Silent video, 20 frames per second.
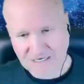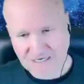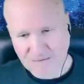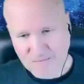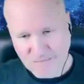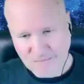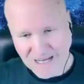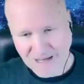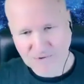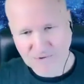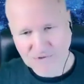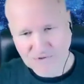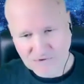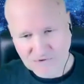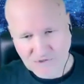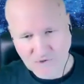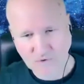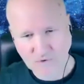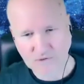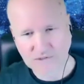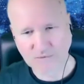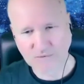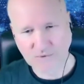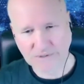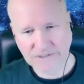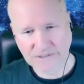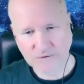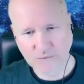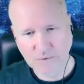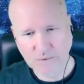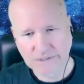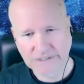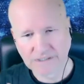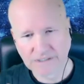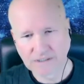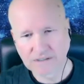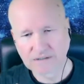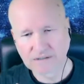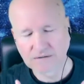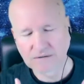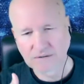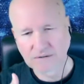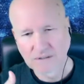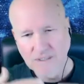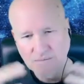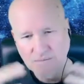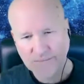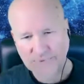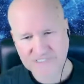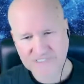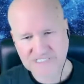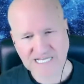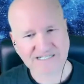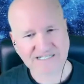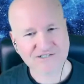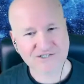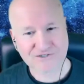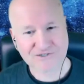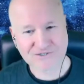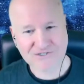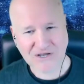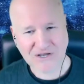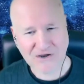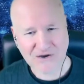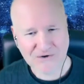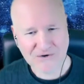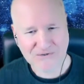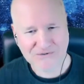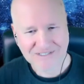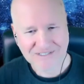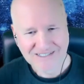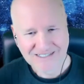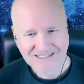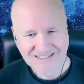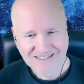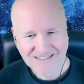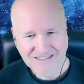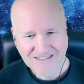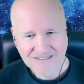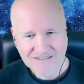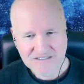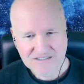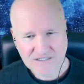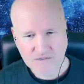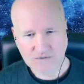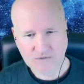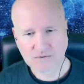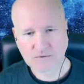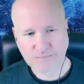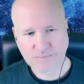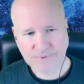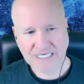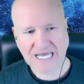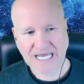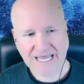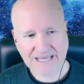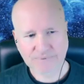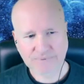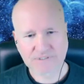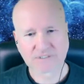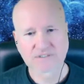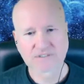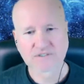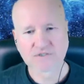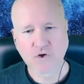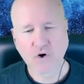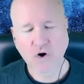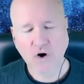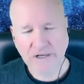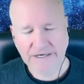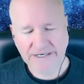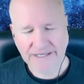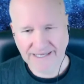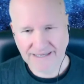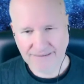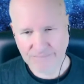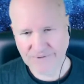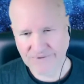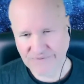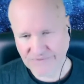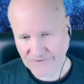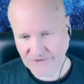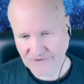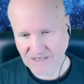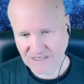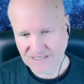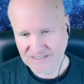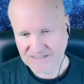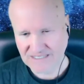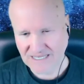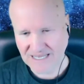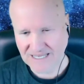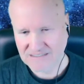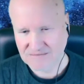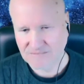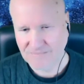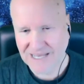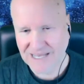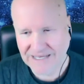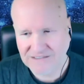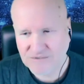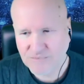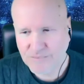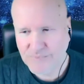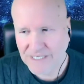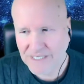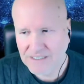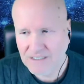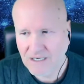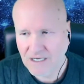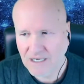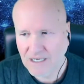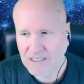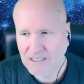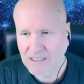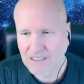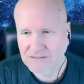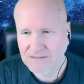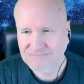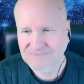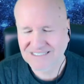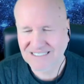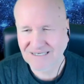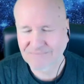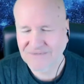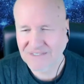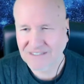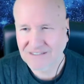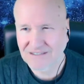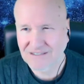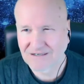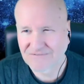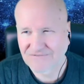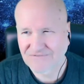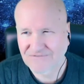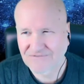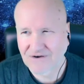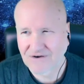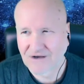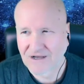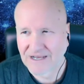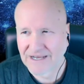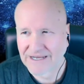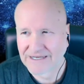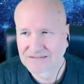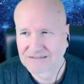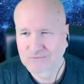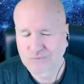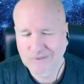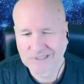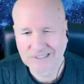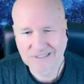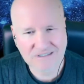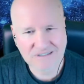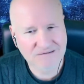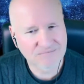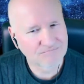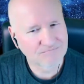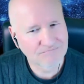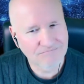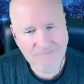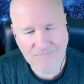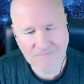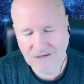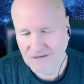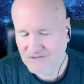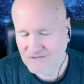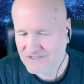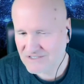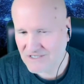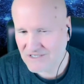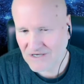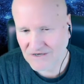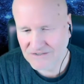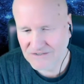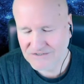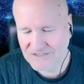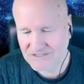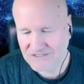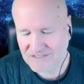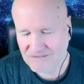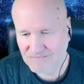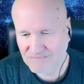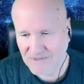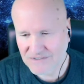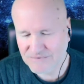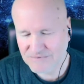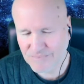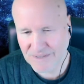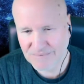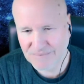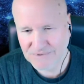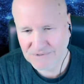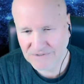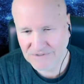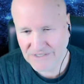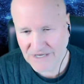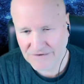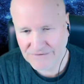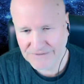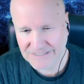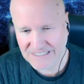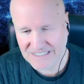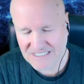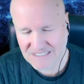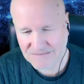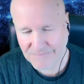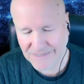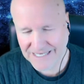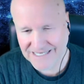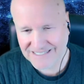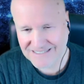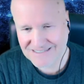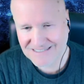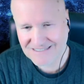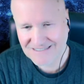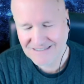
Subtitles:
bubble, call it what you will, protection zone, to be able to not empathize as much. But something that I find with most coaches and most people that go in this space,